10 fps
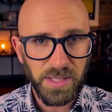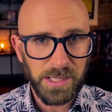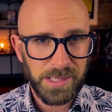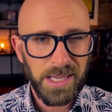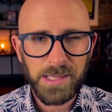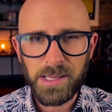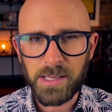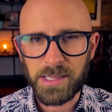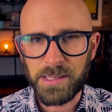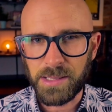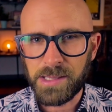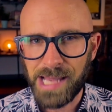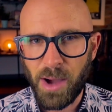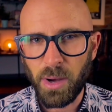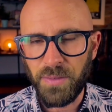years, things started to
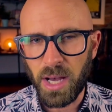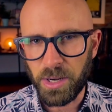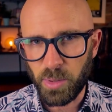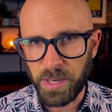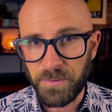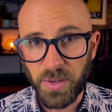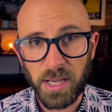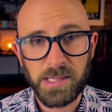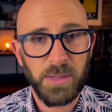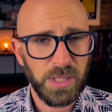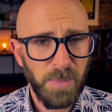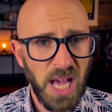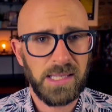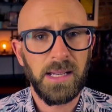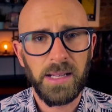sour for Erdogan. First, he was
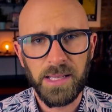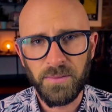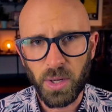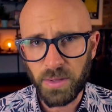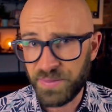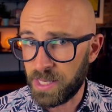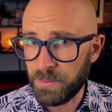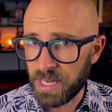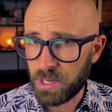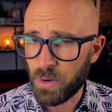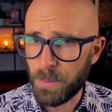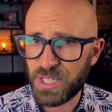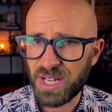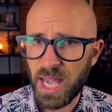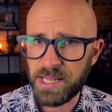personally involved in many
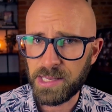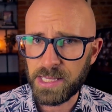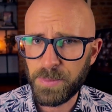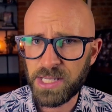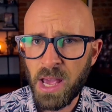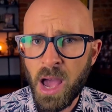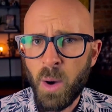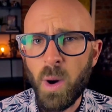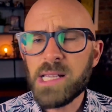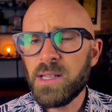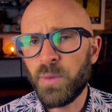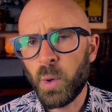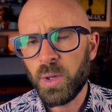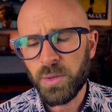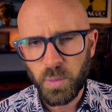corruption cases, but worst of
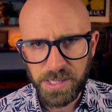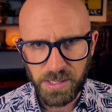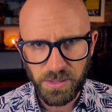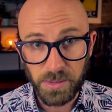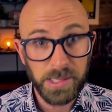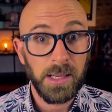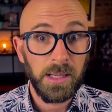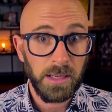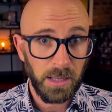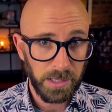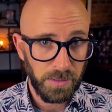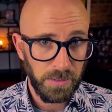all was news like